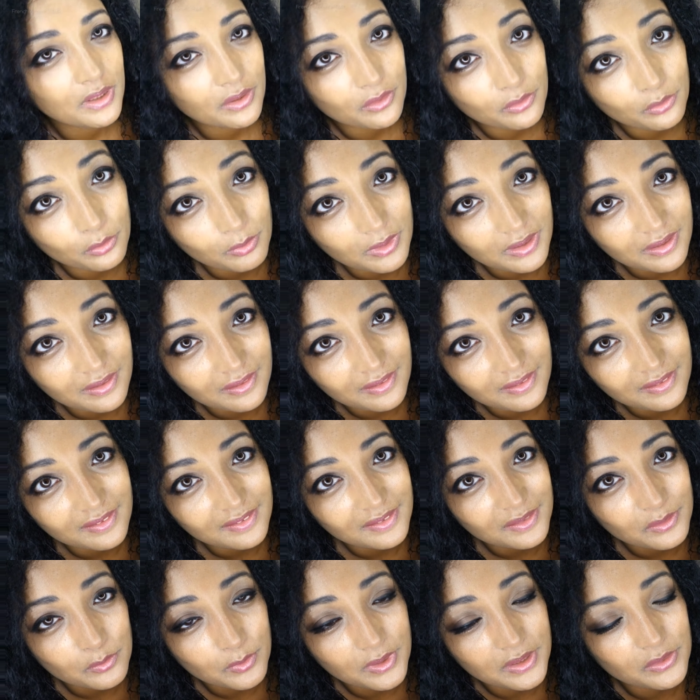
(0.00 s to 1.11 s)
will know why
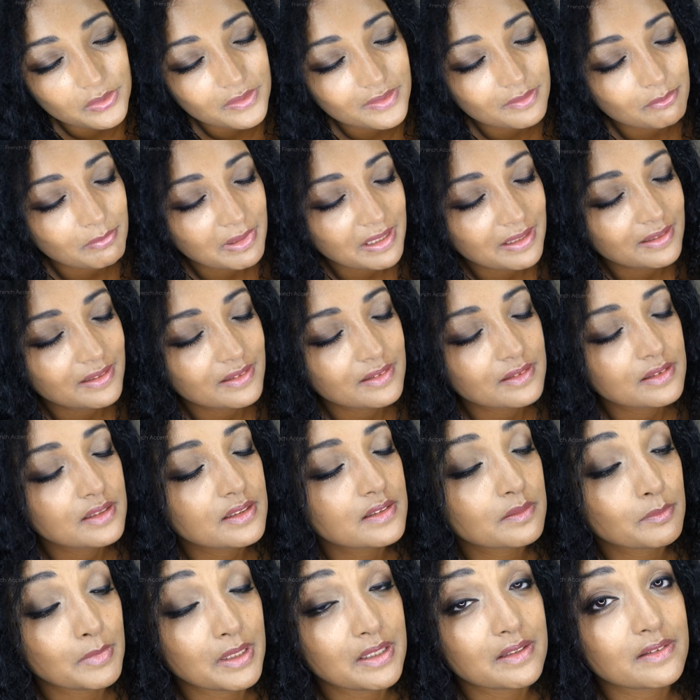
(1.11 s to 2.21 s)
when you smell it.
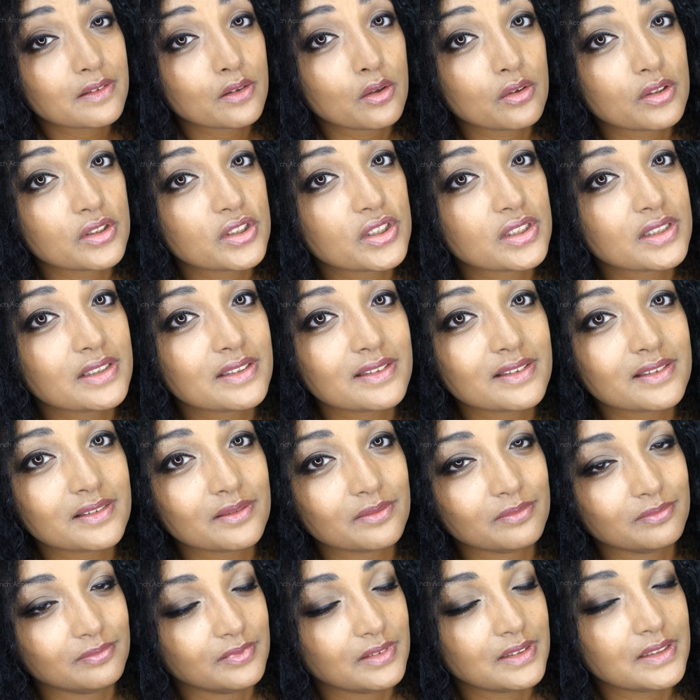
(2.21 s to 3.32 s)
It smells gorgeous.
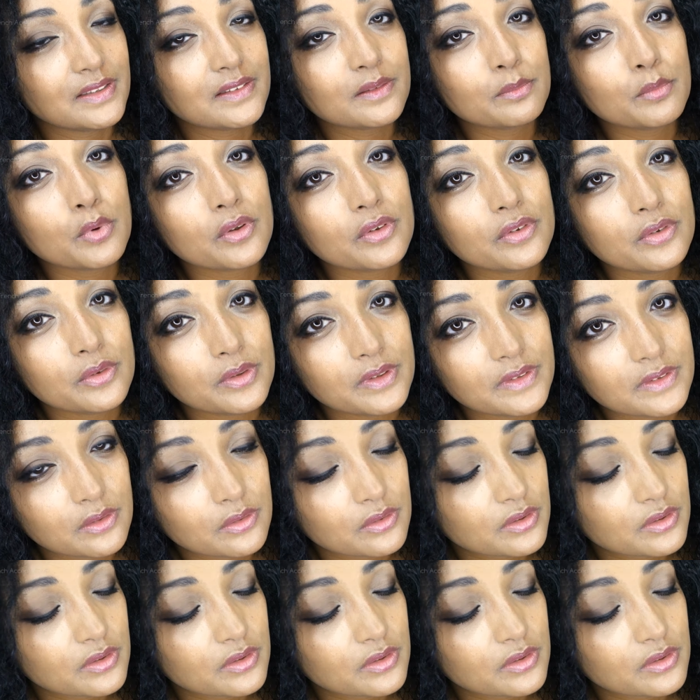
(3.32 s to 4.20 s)
This Bordeaux is